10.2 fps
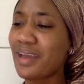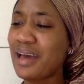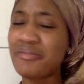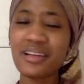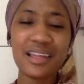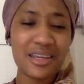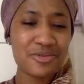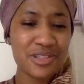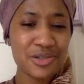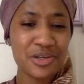I feel like it
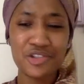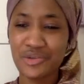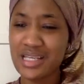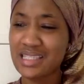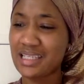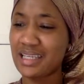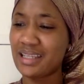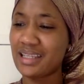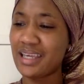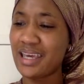was so
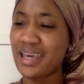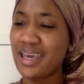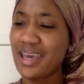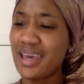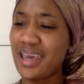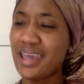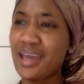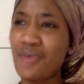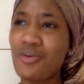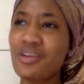interesting and
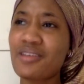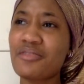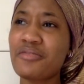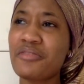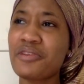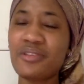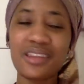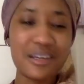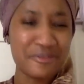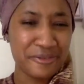I wanted to feel
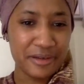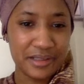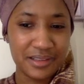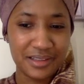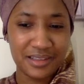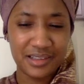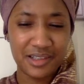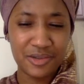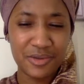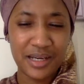different.
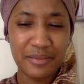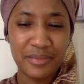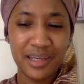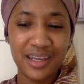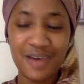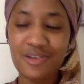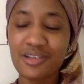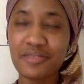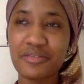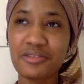You know what I mean? I
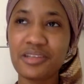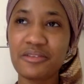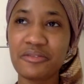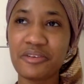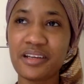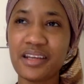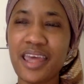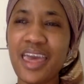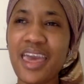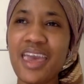wanted to feel different
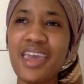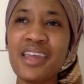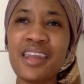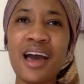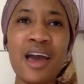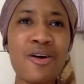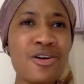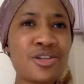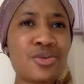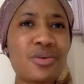and I
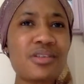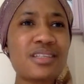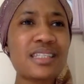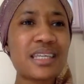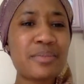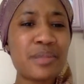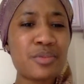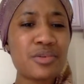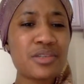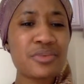also wanted to see
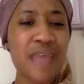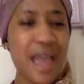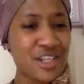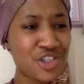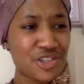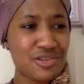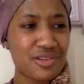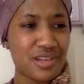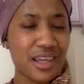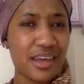people's
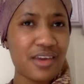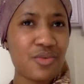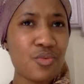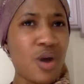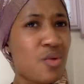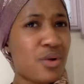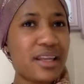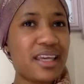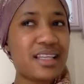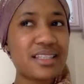reaction. Like, what would
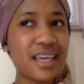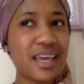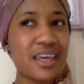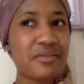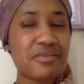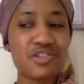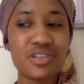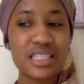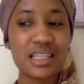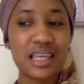they say if you
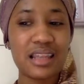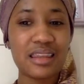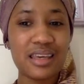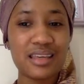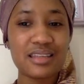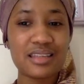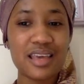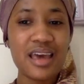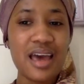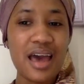dress like this?
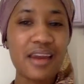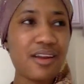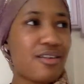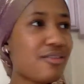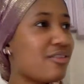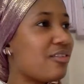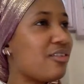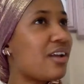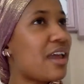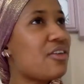Are they going to
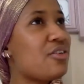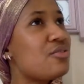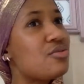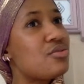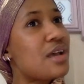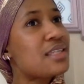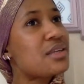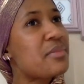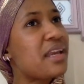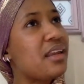look at you as
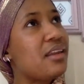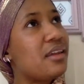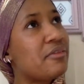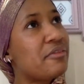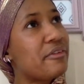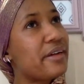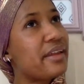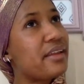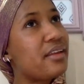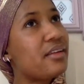somebody
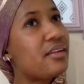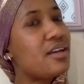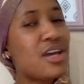different?